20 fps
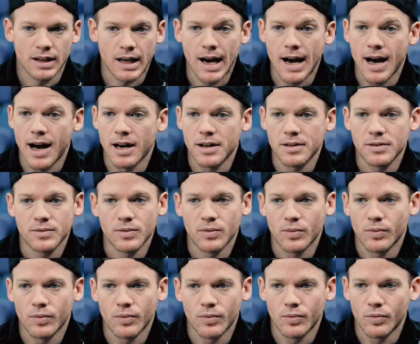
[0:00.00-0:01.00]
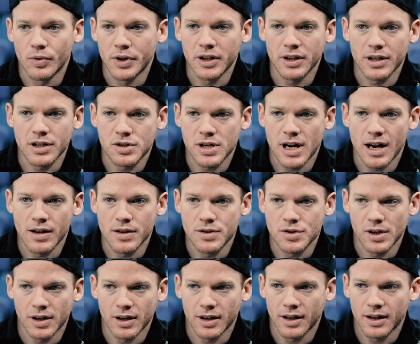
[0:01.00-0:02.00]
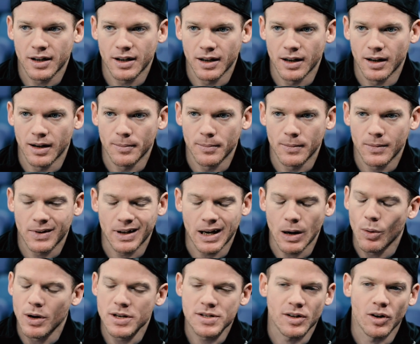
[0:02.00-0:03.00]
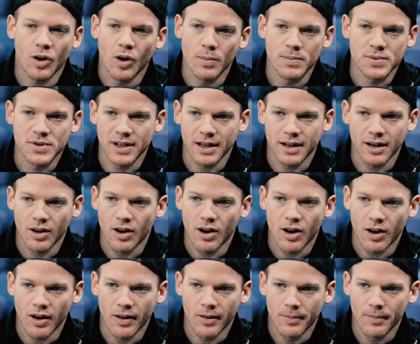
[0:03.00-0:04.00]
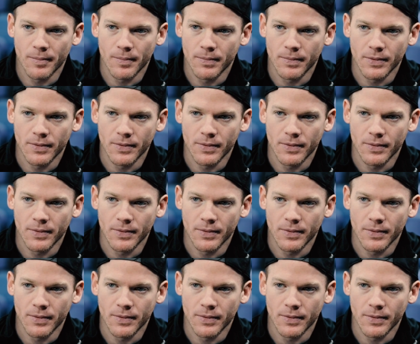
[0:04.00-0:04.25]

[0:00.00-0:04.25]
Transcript: Yeah, really challenging. I wasn't homesick at all.